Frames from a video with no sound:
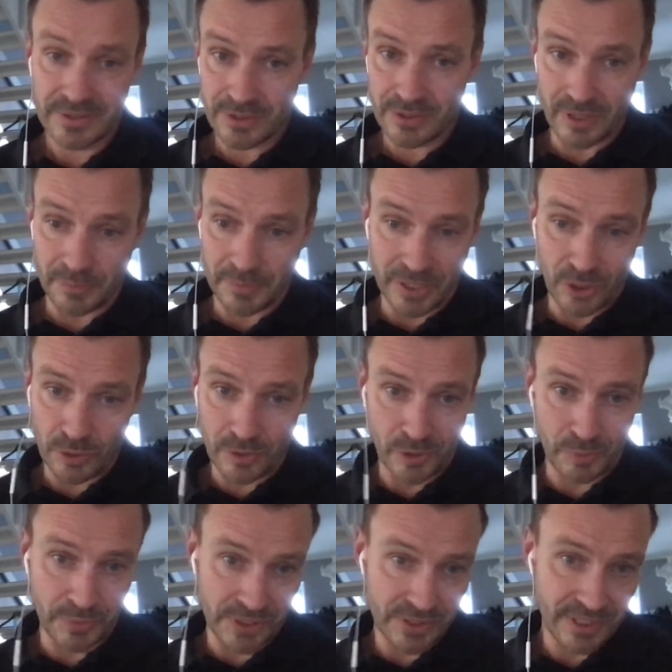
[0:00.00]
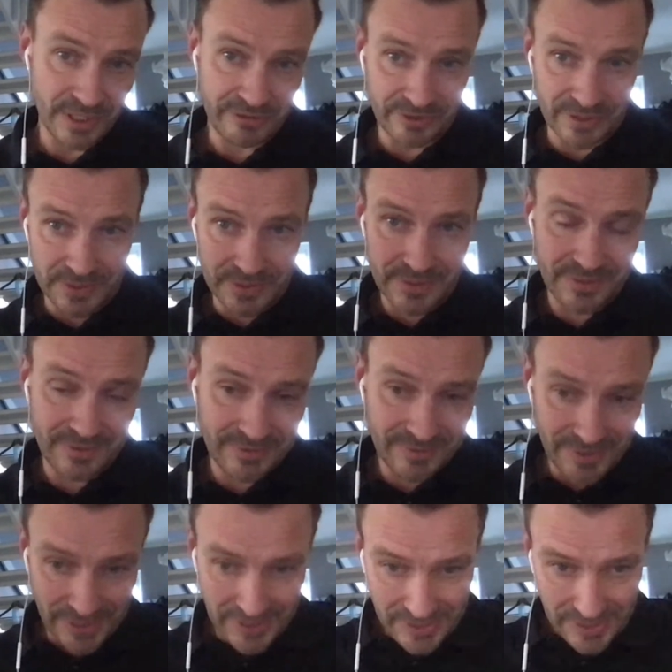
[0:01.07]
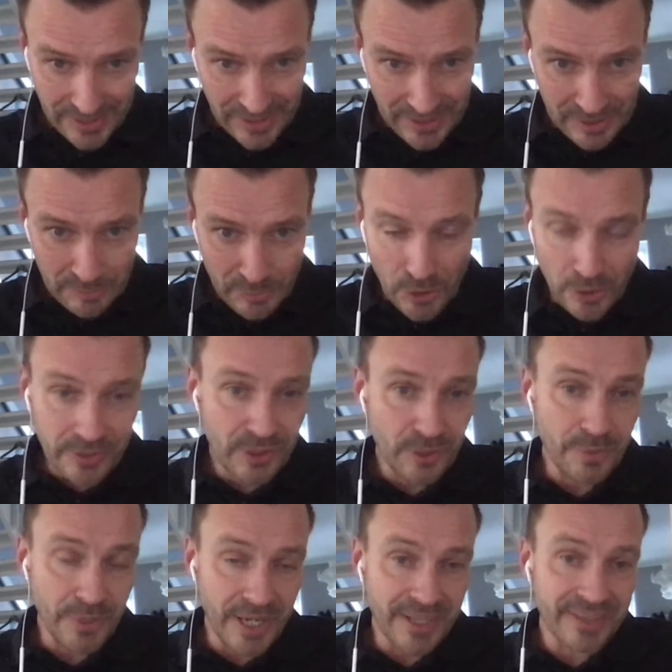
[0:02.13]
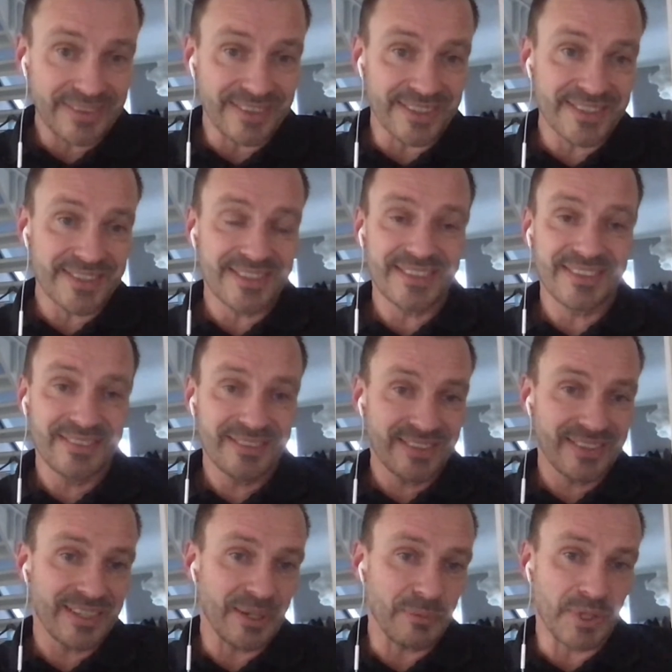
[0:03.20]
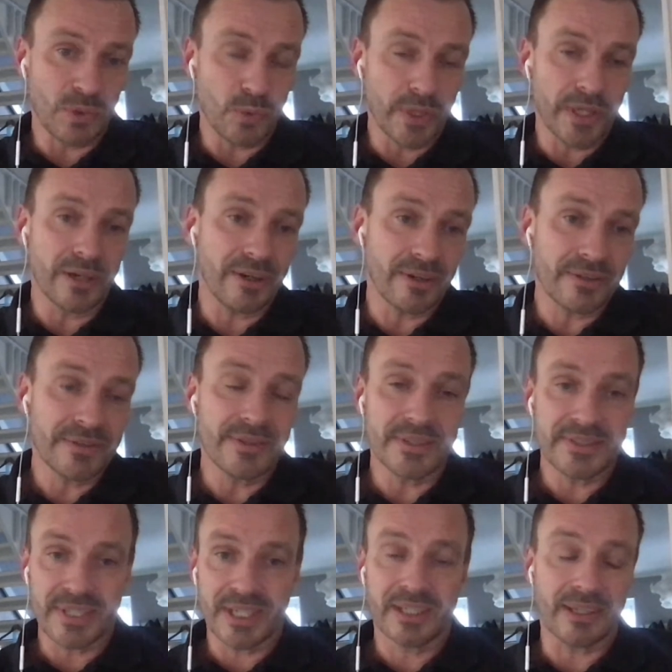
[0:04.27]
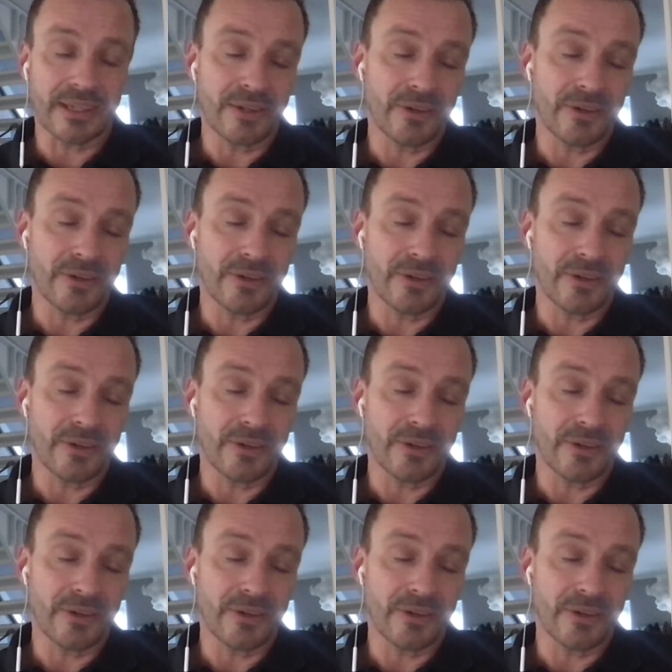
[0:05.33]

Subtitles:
So, I mean, OpenShift is part Kubernetes. I mean, we are the second